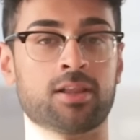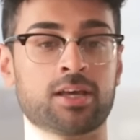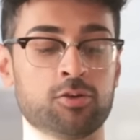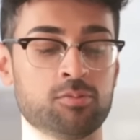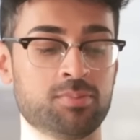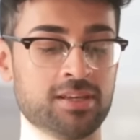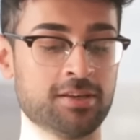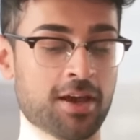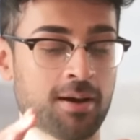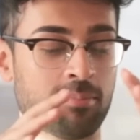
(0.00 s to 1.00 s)
Like you'd
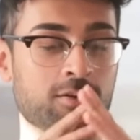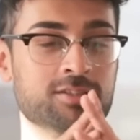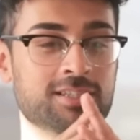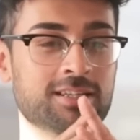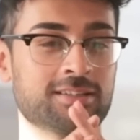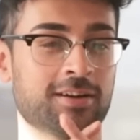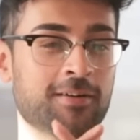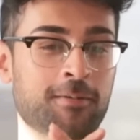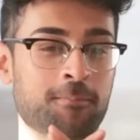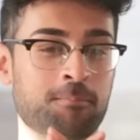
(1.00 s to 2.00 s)
be posting
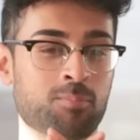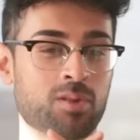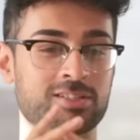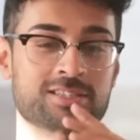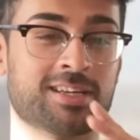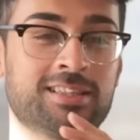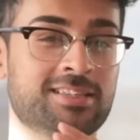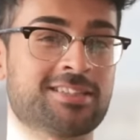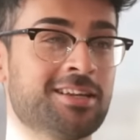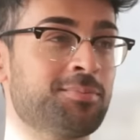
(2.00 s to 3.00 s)
um, just like
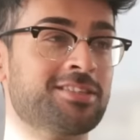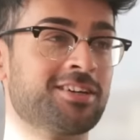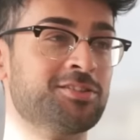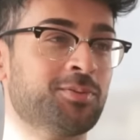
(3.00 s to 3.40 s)
these snippets on